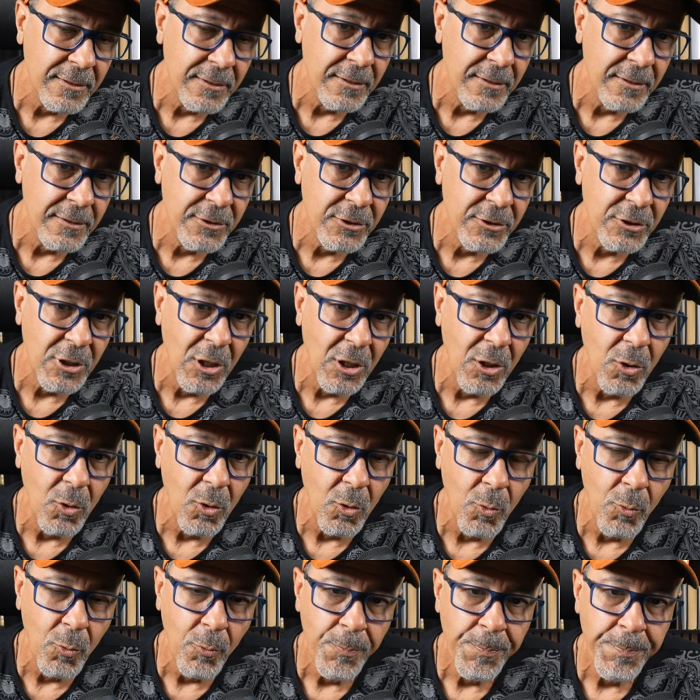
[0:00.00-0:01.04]

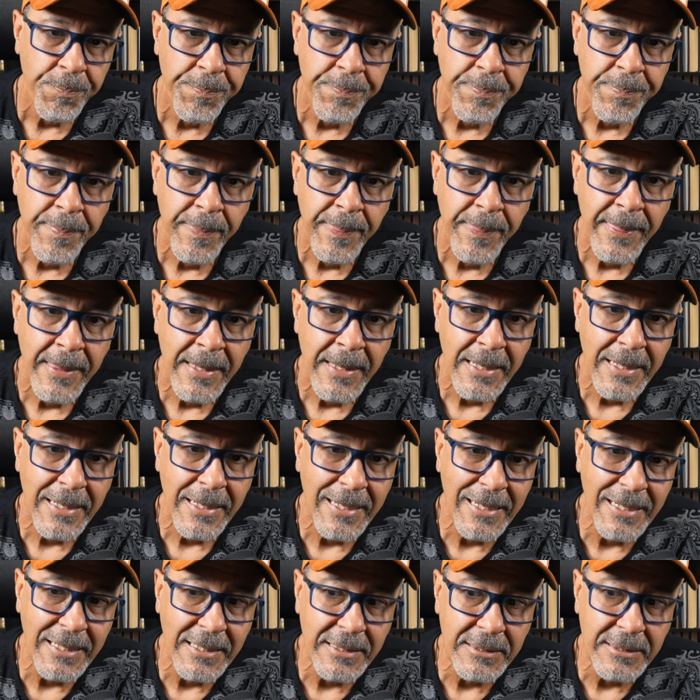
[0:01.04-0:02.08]
So
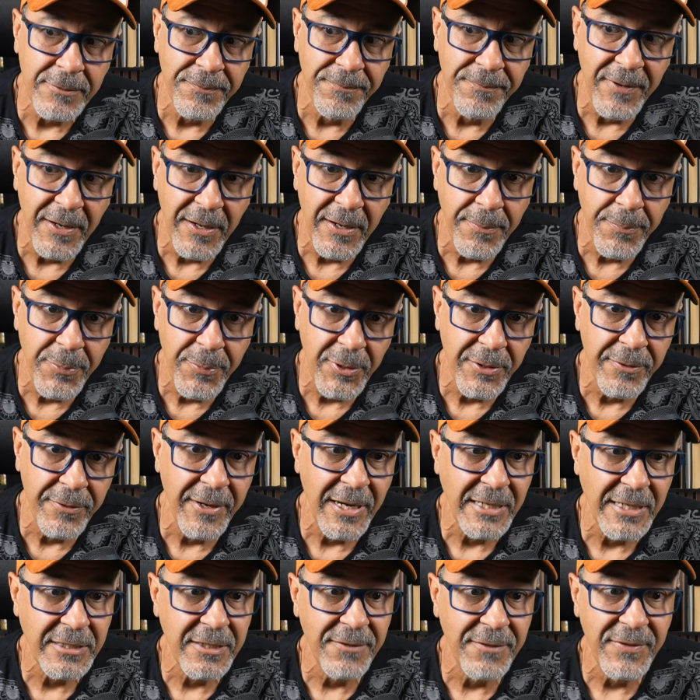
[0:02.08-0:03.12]
it's very
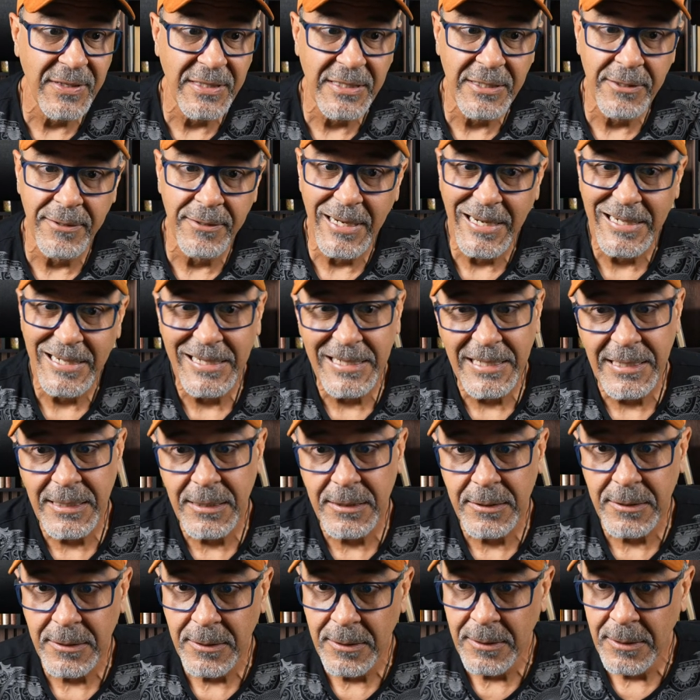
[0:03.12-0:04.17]
progressive in their
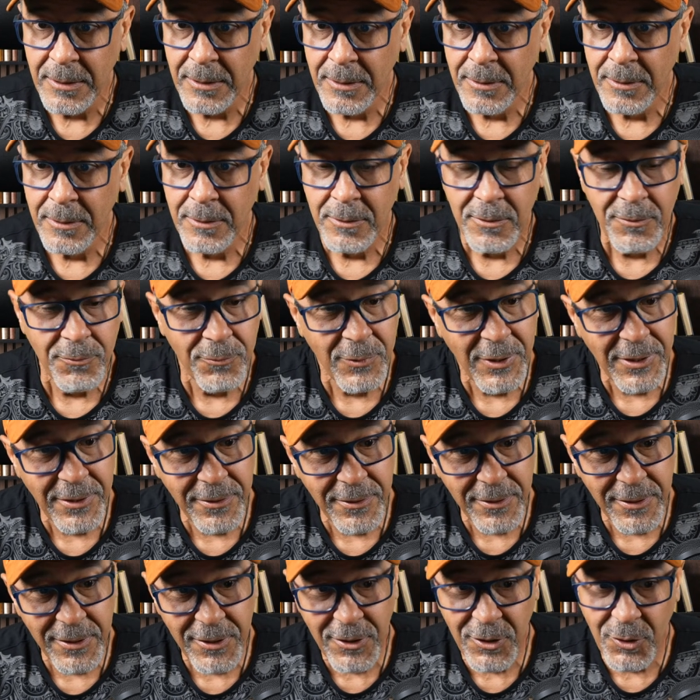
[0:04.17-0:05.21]
ideas. Whether
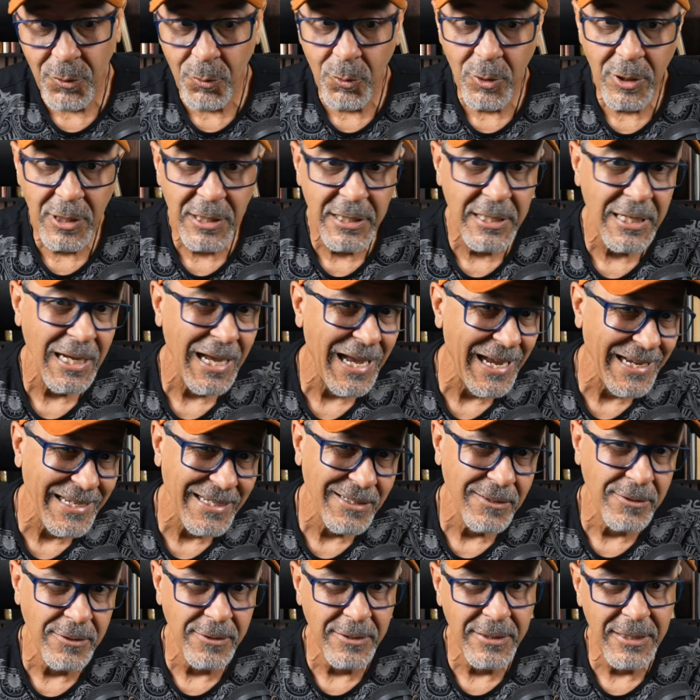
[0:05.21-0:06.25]
they're going to work, I
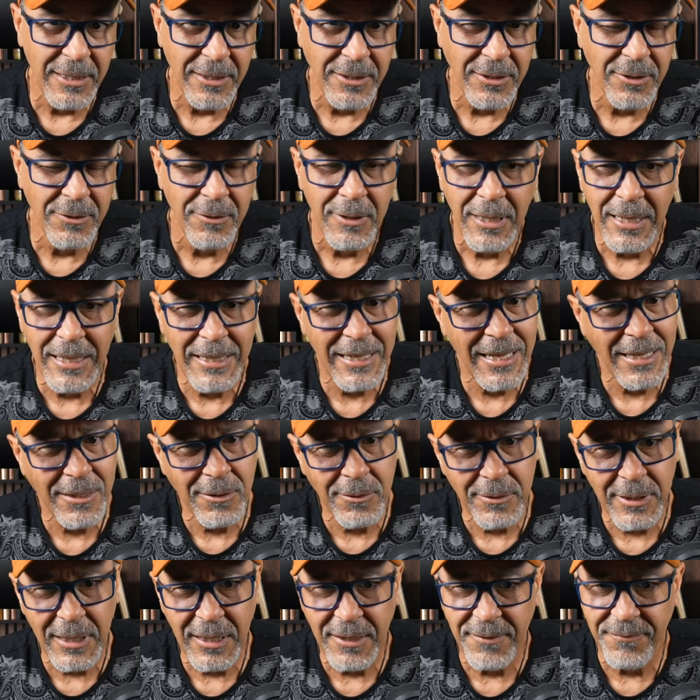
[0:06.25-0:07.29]
couldn't tell you. And I
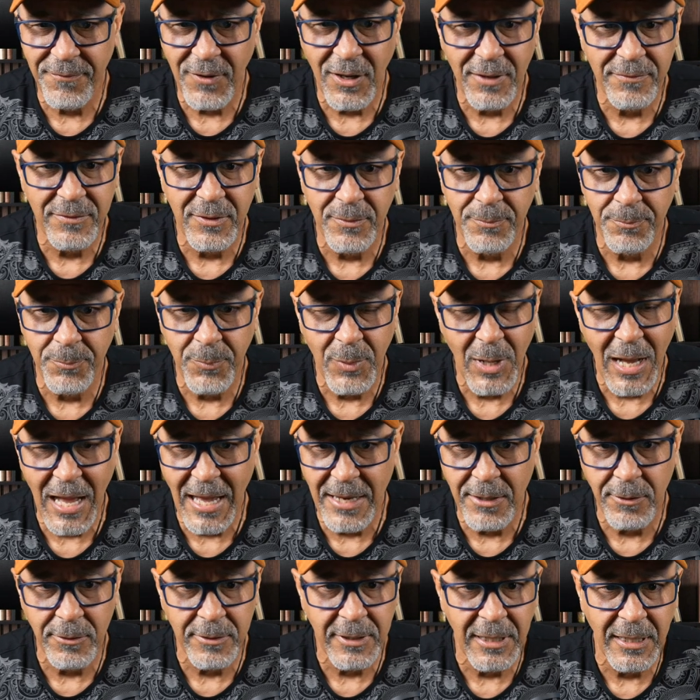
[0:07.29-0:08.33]
don't get involved in
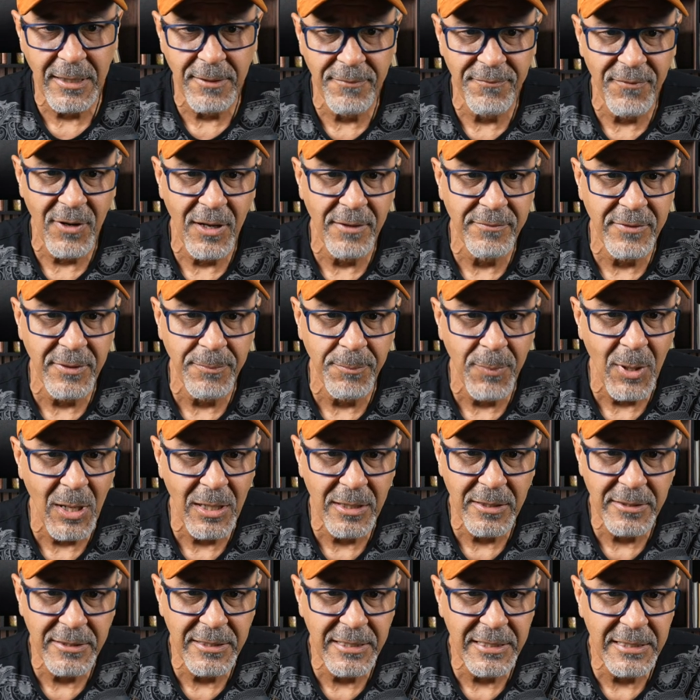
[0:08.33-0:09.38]

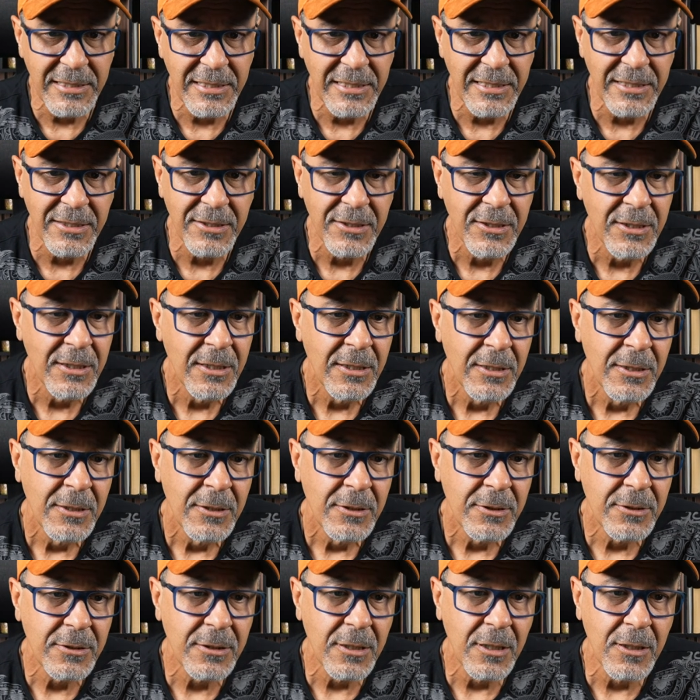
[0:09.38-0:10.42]
politics here.
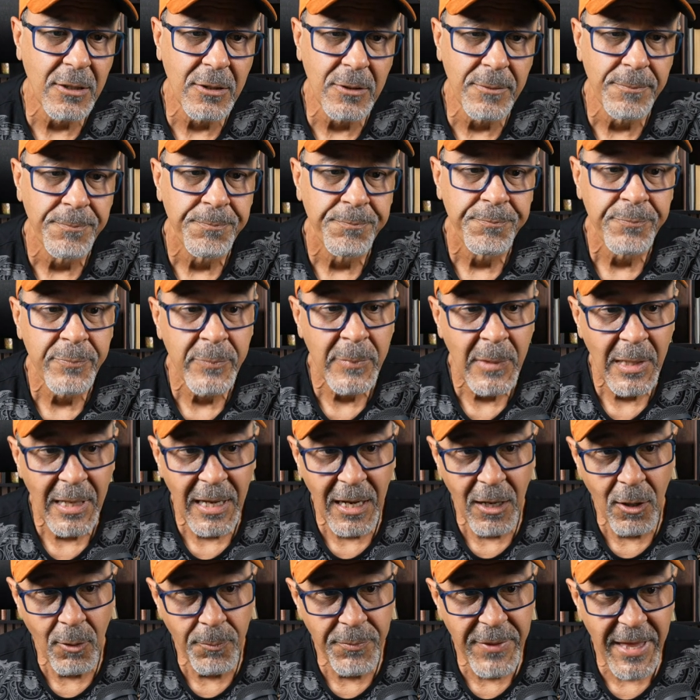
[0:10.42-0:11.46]
So I
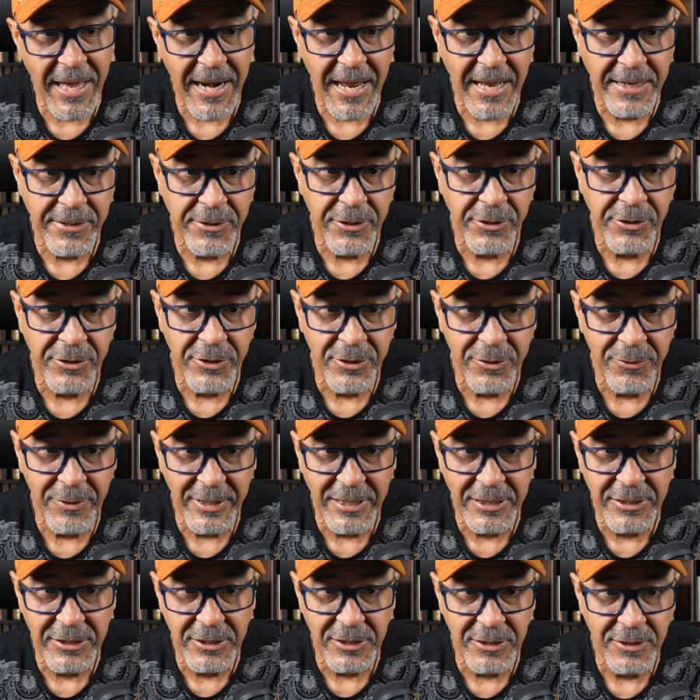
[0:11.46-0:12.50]
hope that answers your
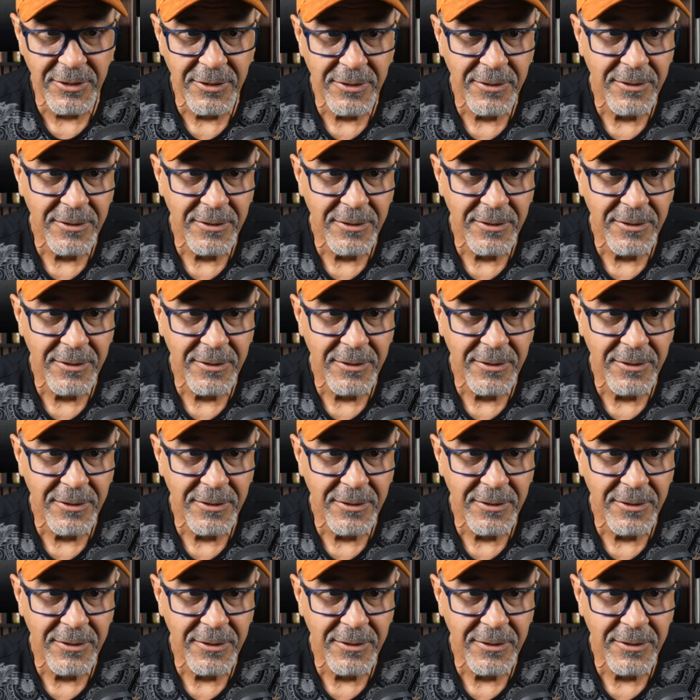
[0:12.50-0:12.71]
question.